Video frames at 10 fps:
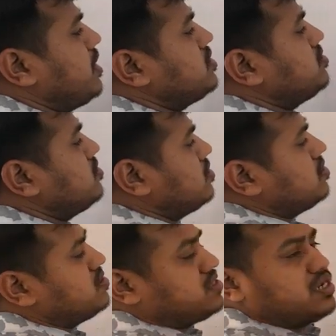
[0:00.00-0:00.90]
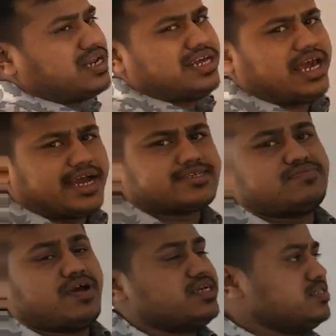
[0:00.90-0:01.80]
by generally x,
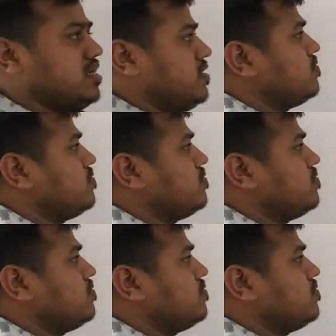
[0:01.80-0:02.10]
y, z.